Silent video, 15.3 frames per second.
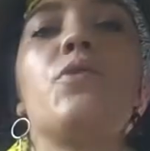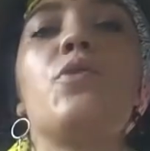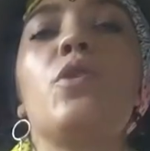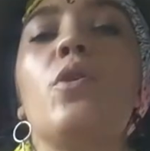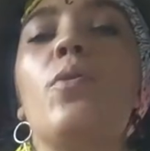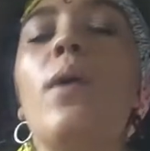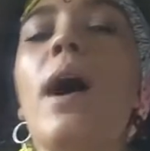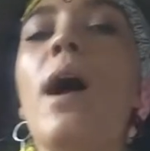
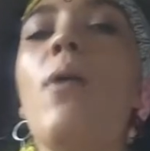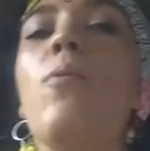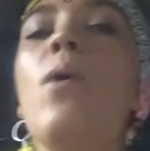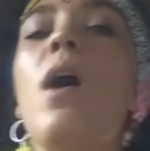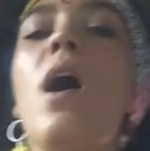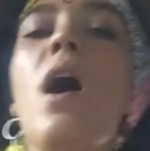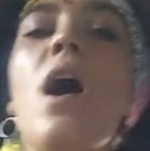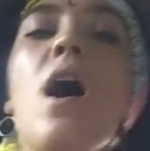Do I
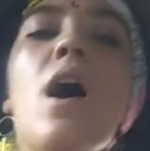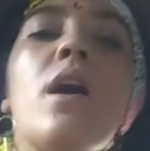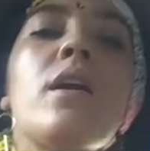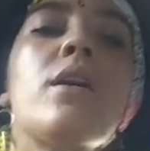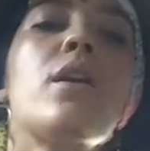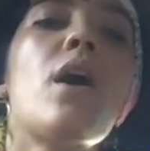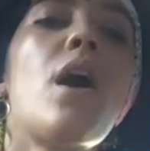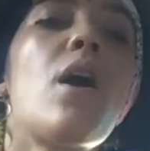
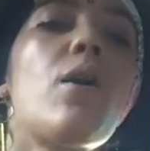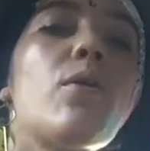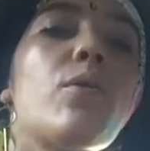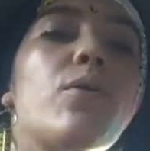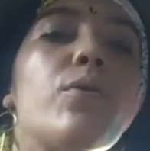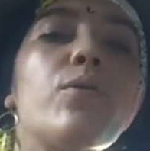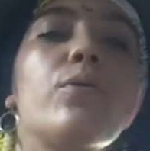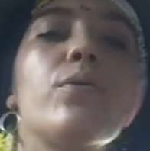wanna
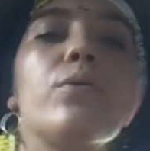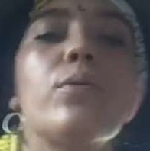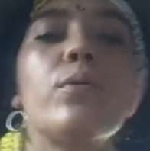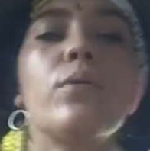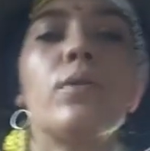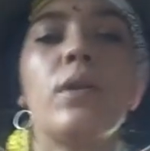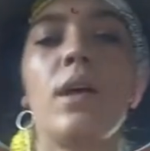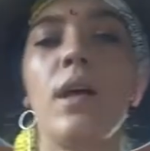
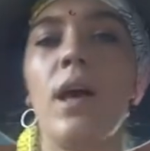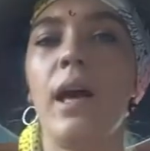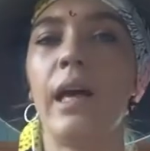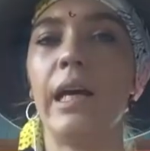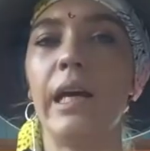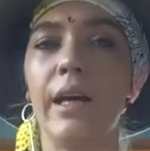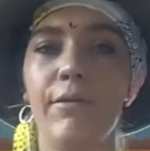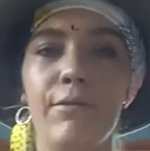
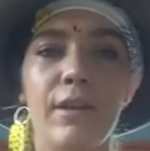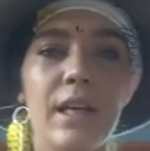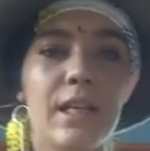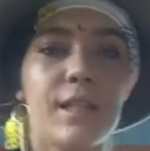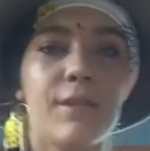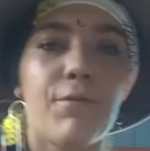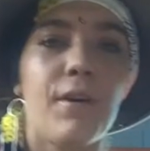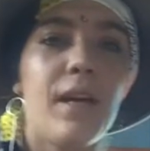know if
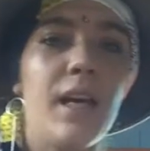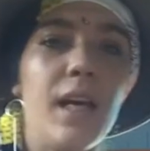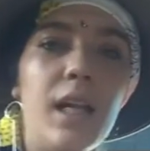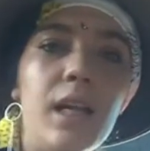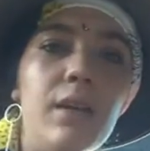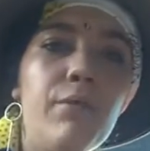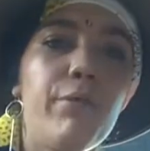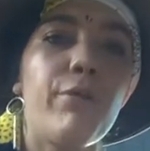this
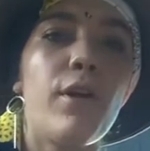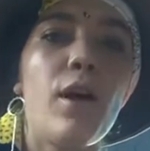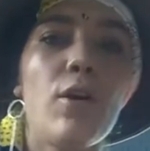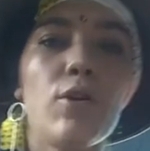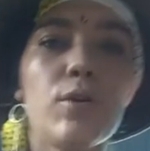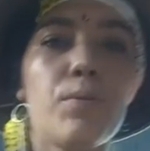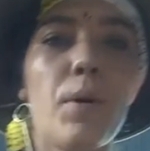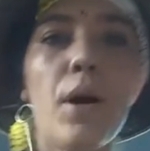feeling
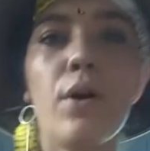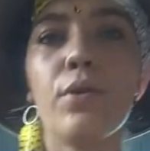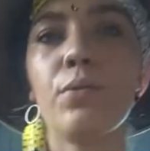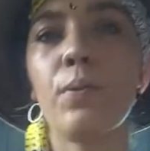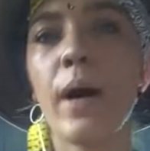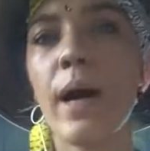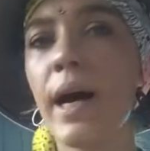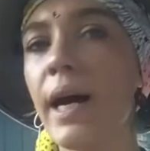flows
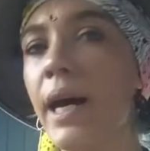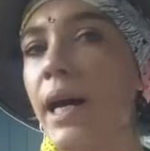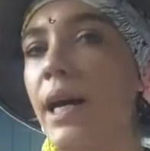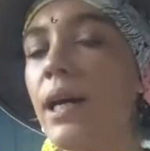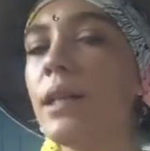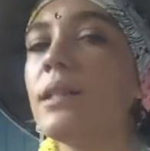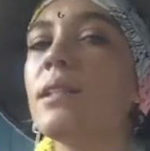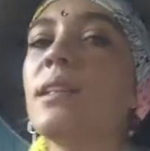both
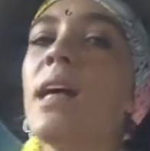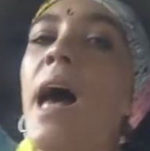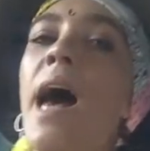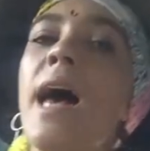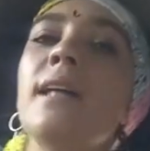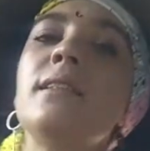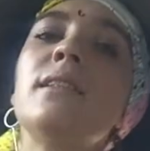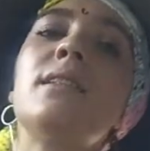ways?
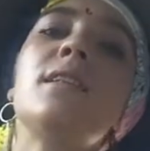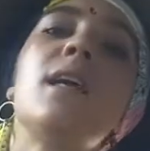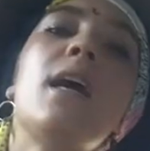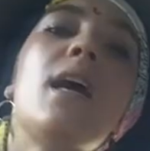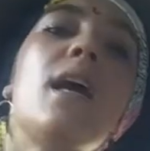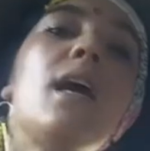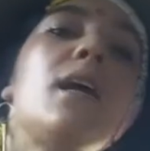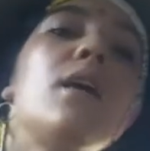Sad to
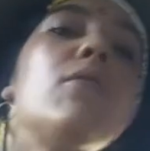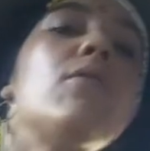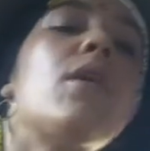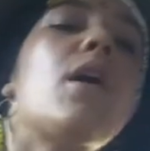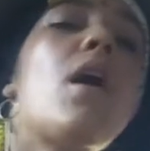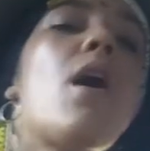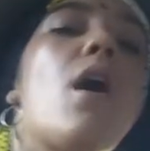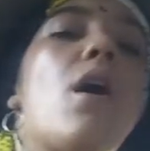see you
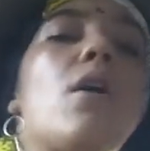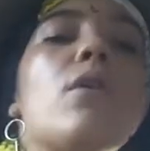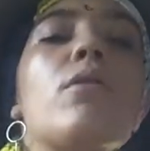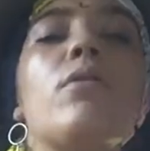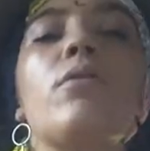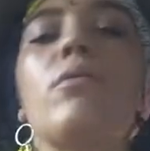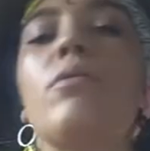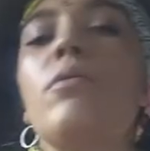go.
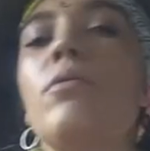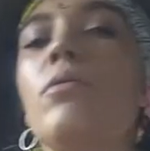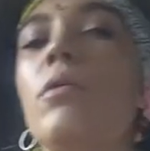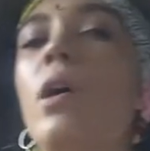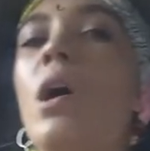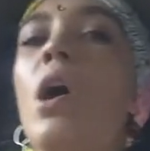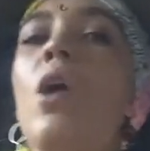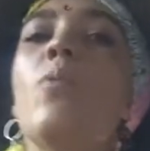
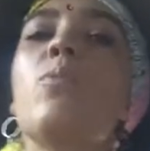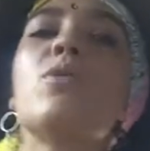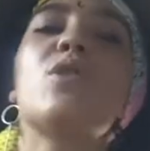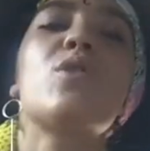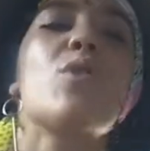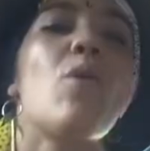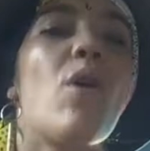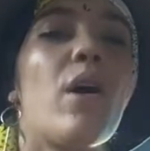
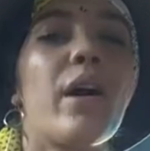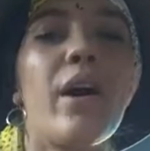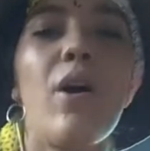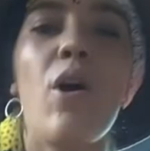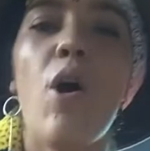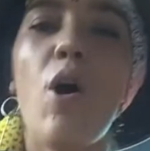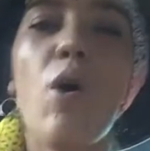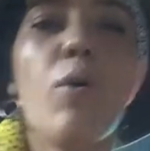Was sorta
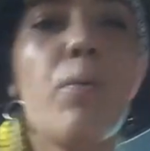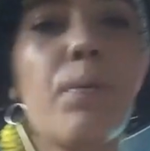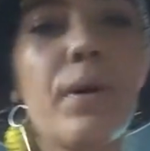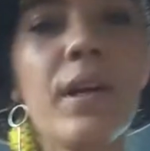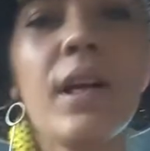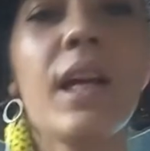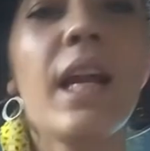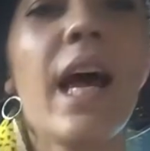
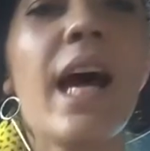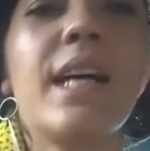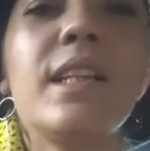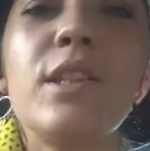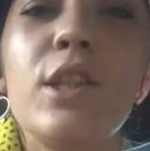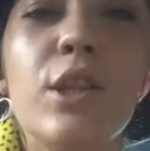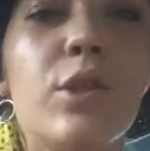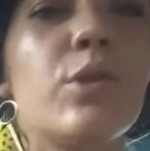hoping that
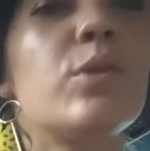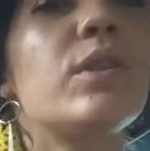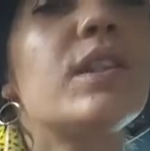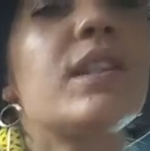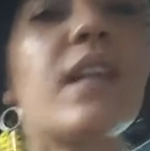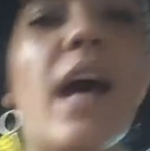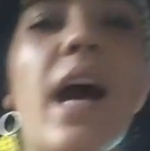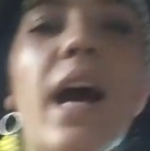you'd
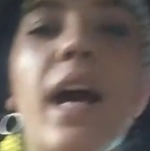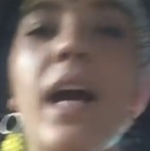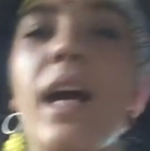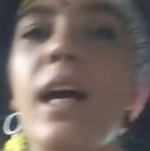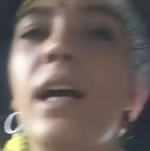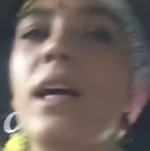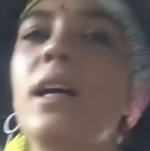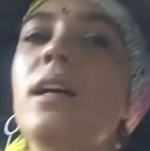
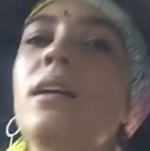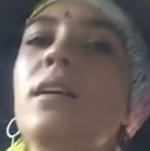stay.